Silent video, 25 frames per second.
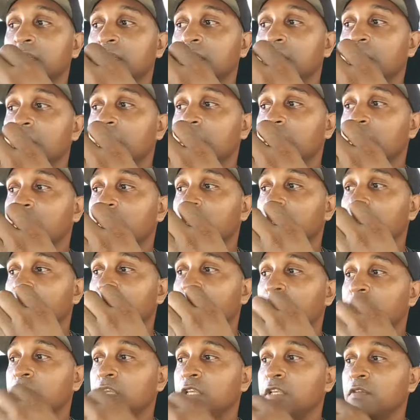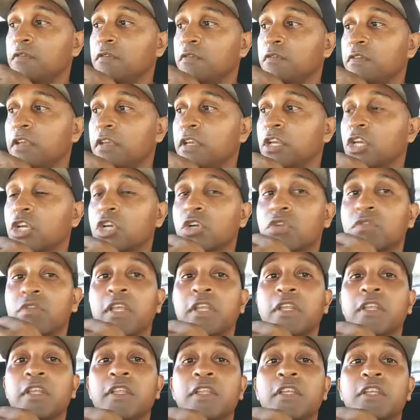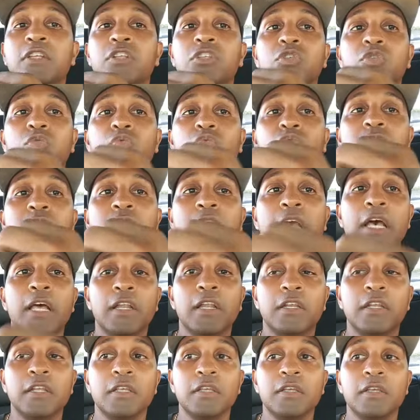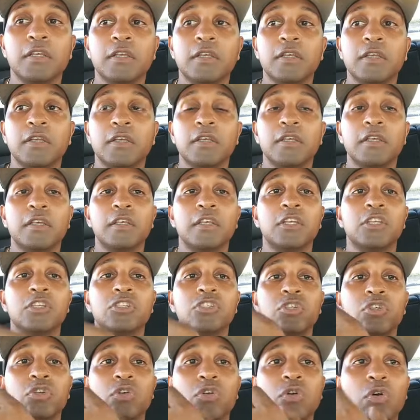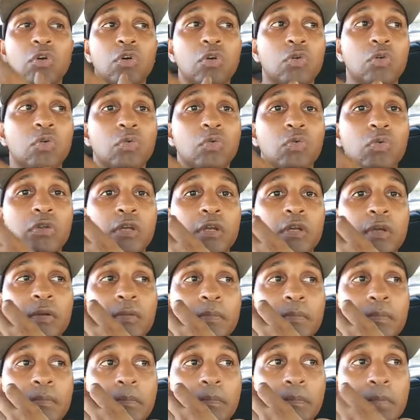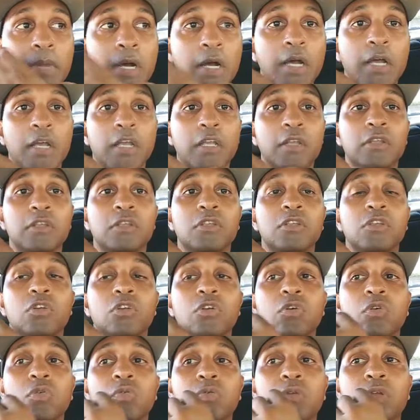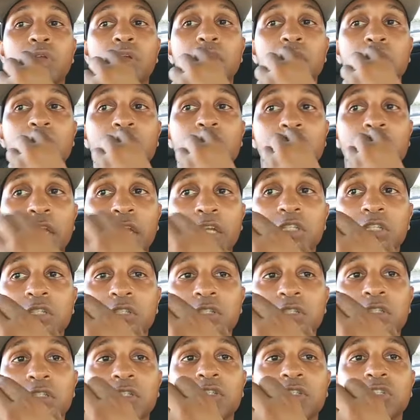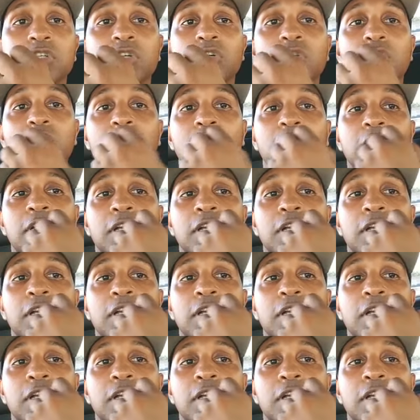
taking their belief and creating it into reality is your own mind, your own consciousness. Your